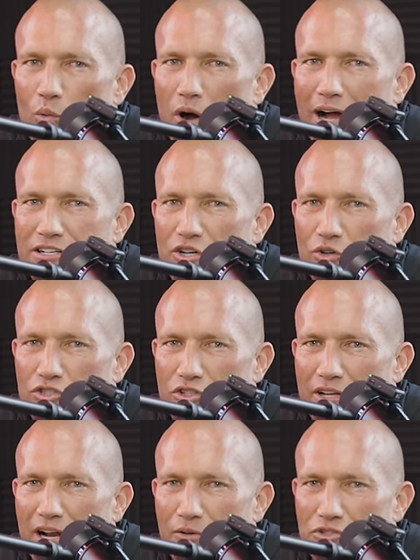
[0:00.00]
Well, I told
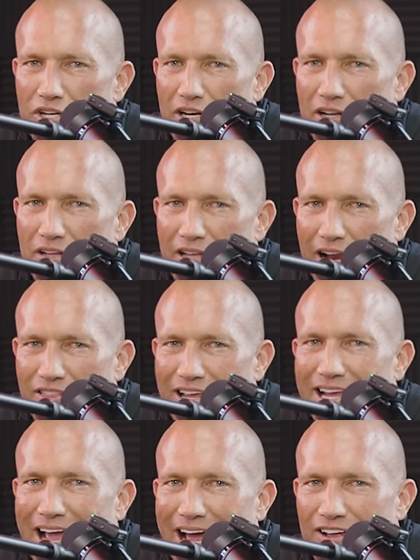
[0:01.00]
you that I was going to, that I
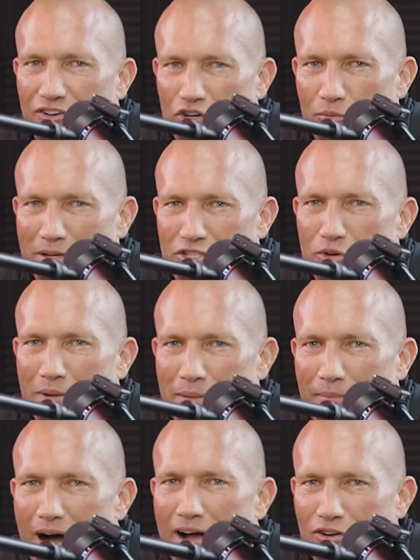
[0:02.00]
think it had a little bit too many
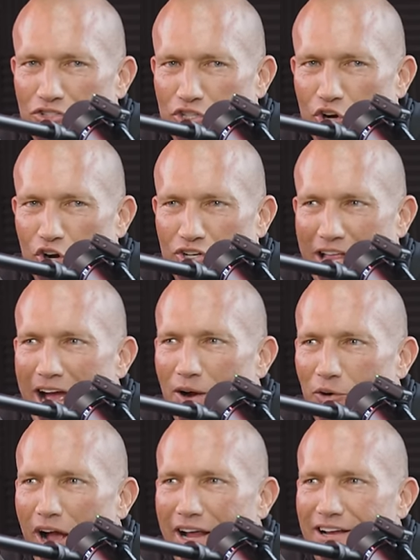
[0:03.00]
miles. You heard that,
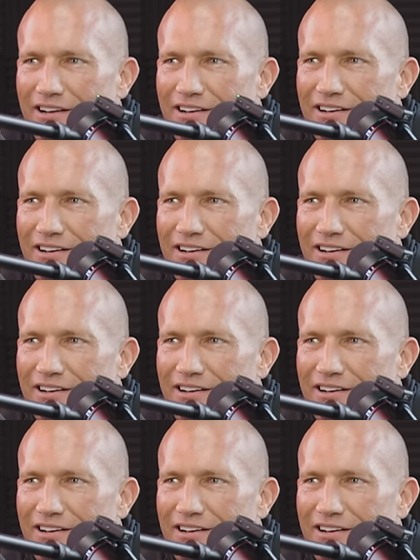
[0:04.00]
right?